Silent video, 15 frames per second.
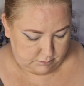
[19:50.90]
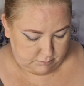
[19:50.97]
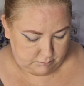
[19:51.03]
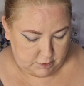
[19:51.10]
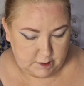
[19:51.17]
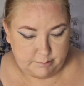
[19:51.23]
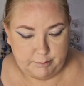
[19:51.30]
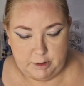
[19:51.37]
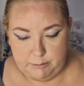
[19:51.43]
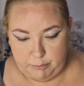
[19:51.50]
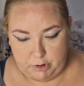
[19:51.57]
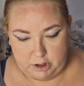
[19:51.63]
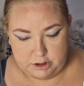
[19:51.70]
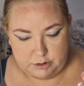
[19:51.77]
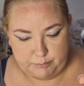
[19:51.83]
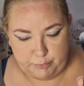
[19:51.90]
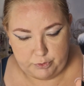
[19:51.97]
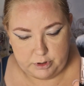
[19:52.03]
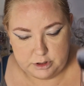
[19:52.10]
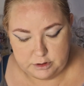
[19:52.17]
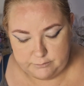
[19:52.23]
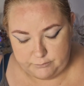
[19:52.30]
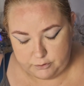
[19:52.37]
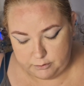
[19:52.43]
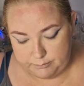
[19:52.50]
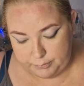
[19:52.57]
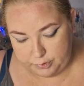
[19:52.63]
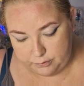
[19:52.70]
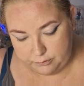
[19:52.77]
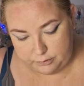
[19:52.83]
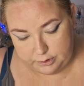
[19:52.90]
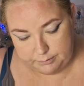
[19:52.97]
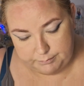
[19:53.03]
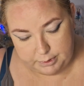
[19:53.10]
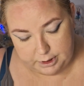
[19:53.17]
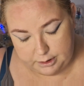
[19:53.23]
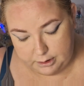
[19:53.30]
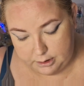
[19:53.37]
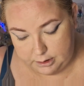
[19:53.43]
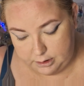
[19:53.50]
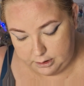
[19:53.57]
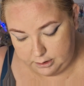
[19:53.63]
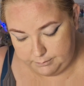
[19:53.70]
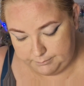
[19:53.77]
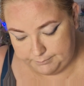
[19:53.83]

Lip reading: Make Me Blush Brush from Beauty Bay.